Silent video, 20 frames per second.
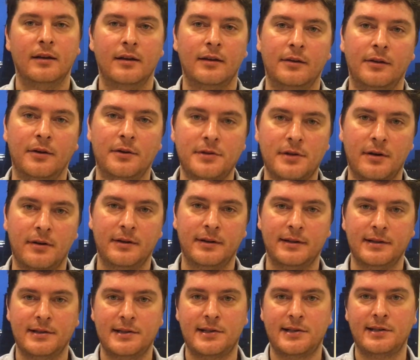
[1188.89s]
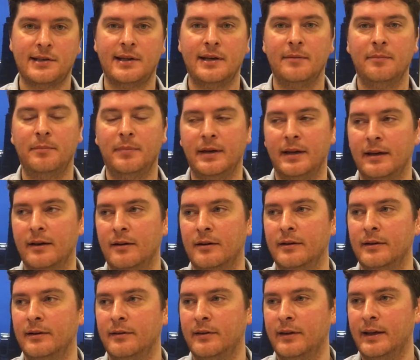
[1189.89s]
Those aren't skimping
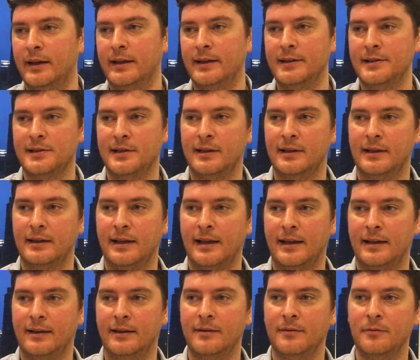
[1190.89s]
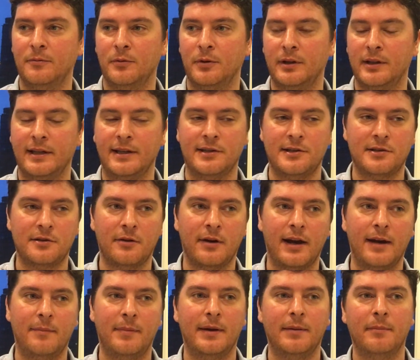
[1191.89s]
on things and really
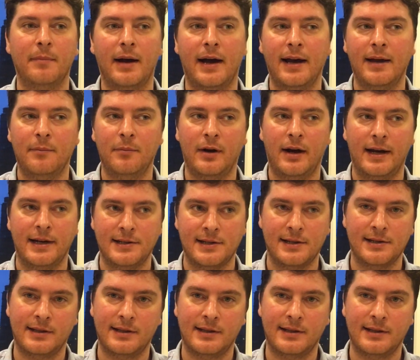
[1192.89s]
scraping by prices.